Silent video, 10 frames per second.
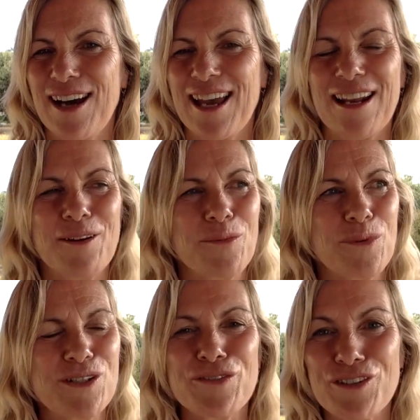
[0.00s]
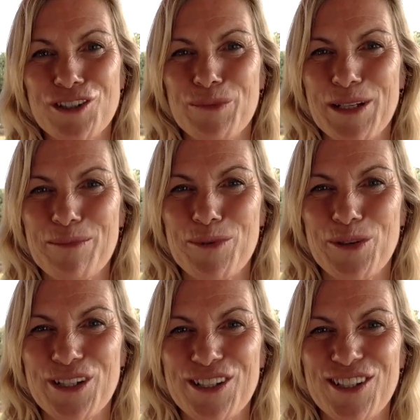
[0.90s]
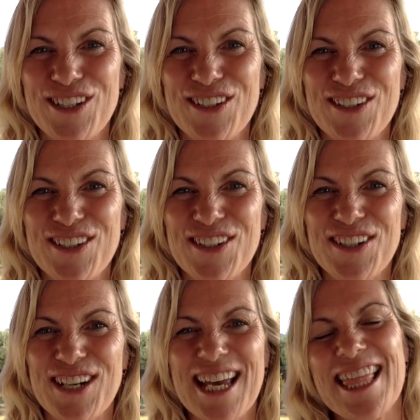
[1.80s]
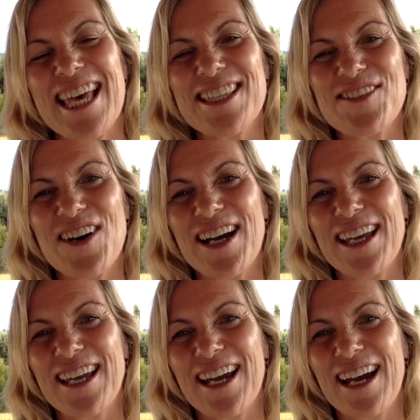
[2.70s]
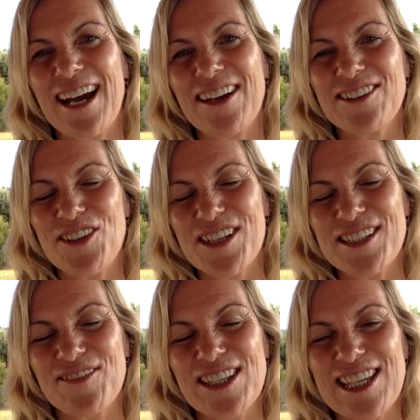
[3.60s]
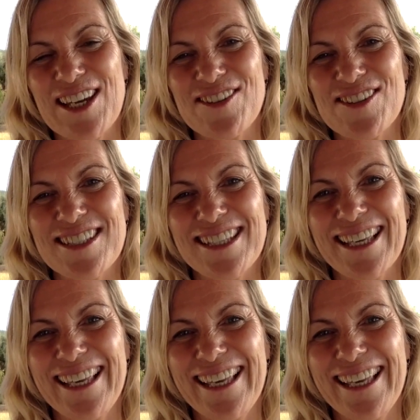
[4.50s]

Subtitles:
and I wish for it to be important to you too. And that's why I do these videos.